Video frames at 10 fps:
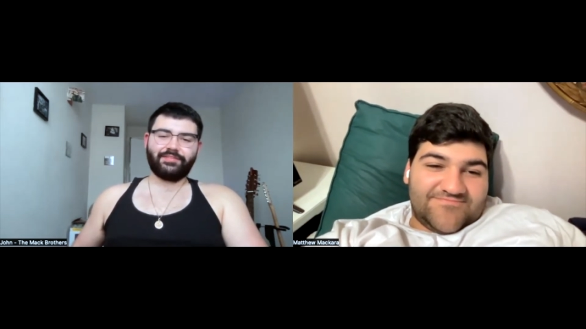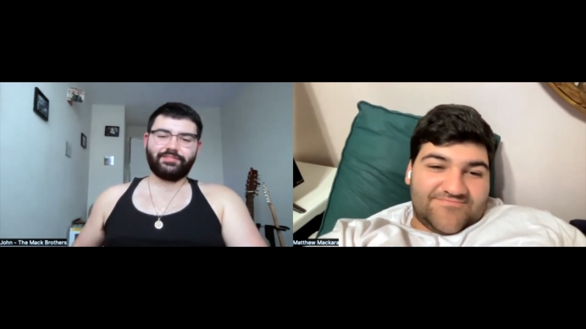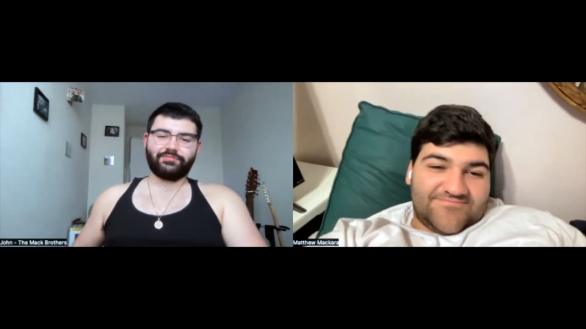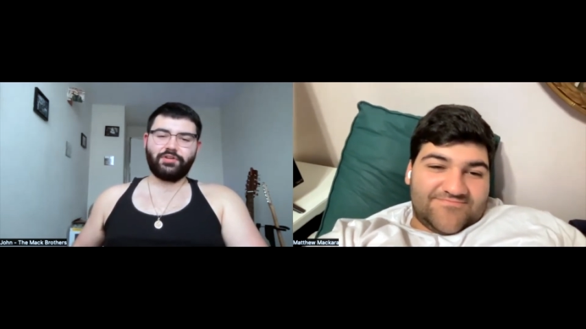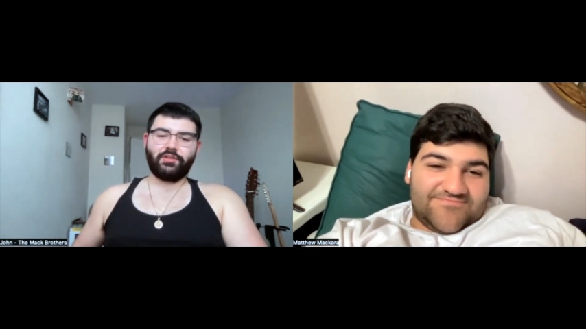
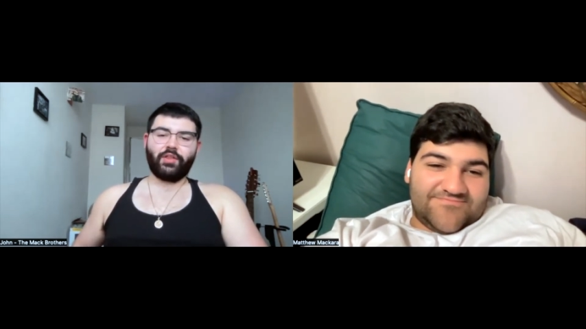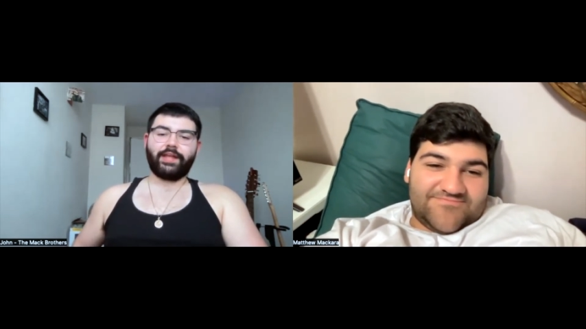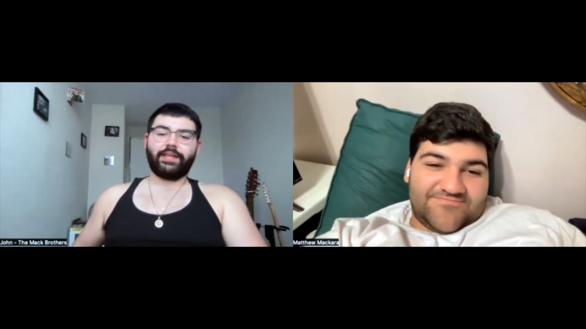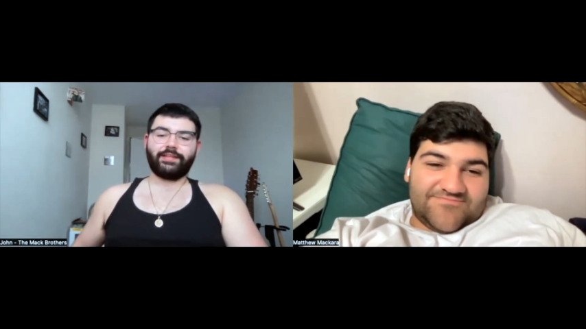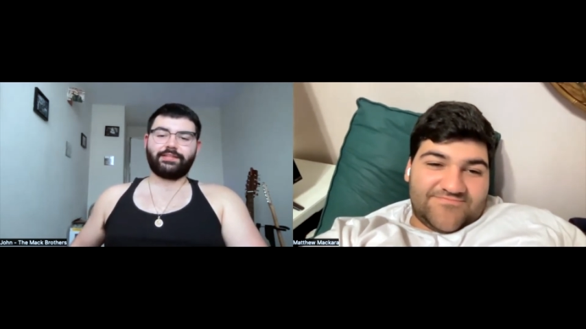
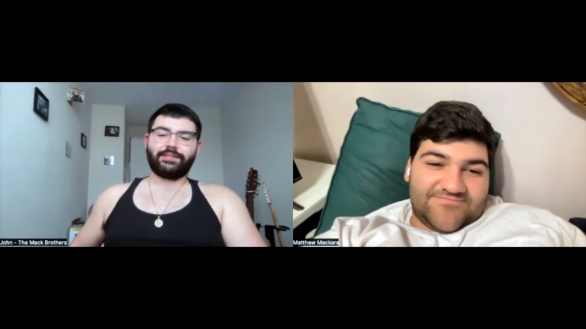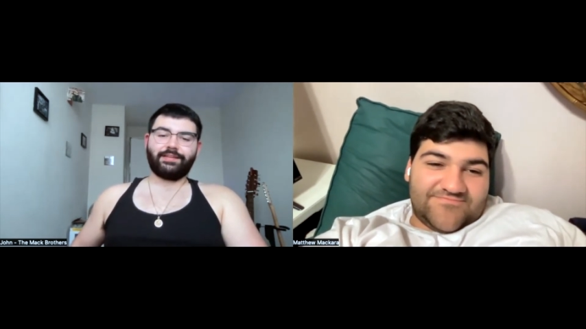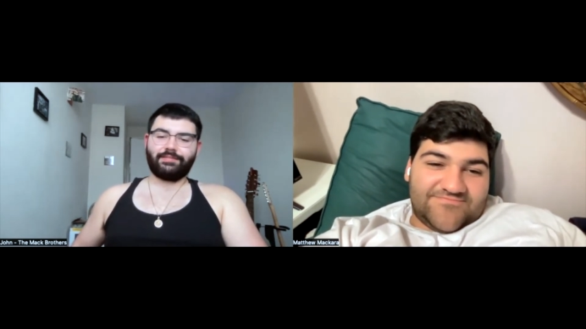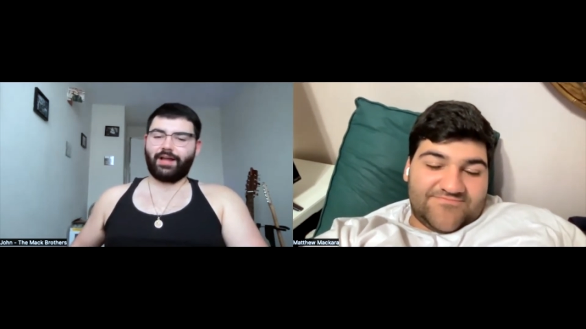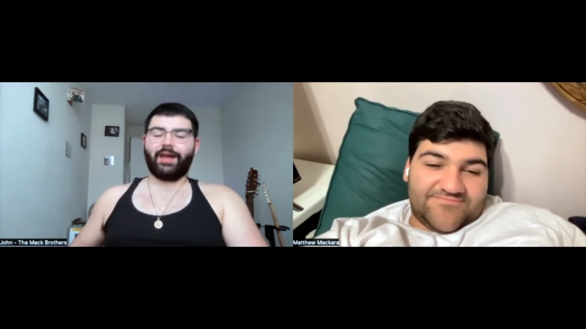Speaker 1: like
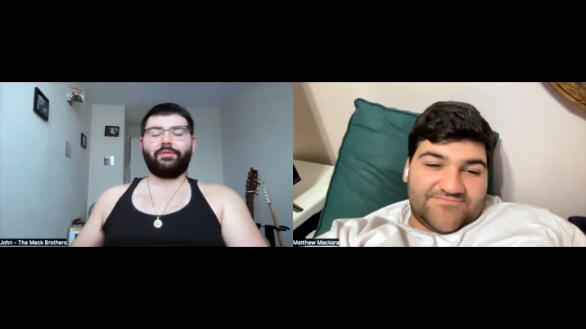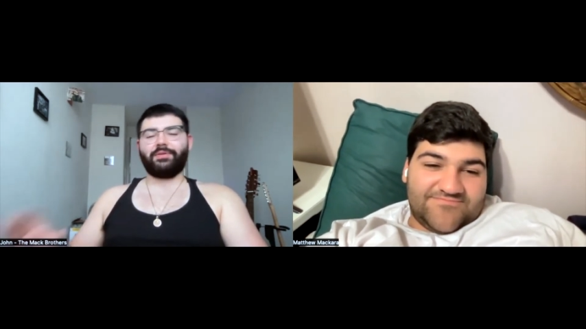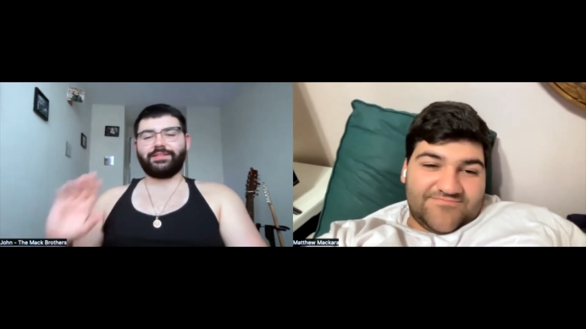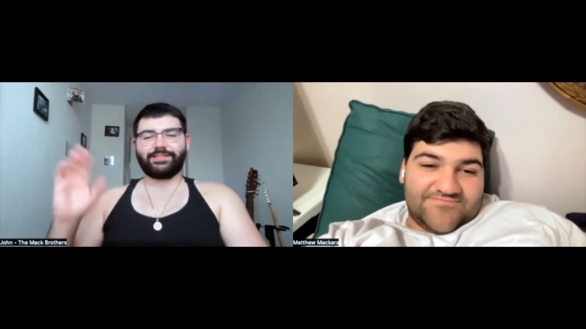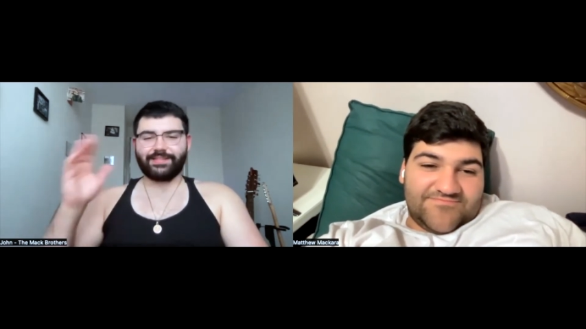I don't
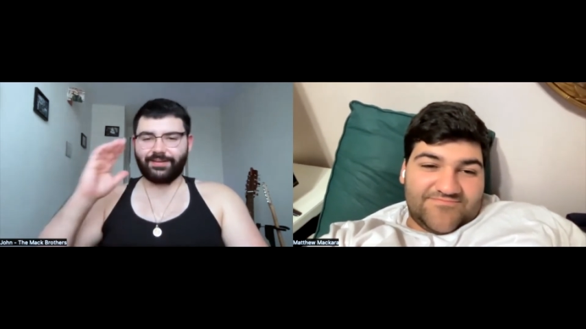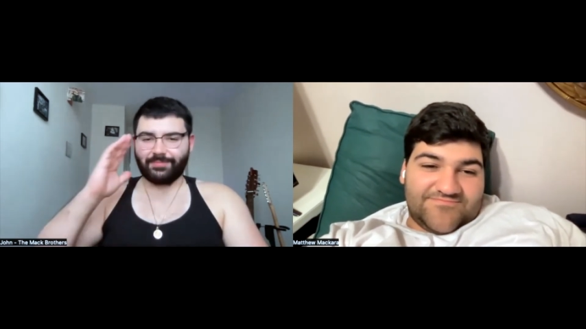want to. Never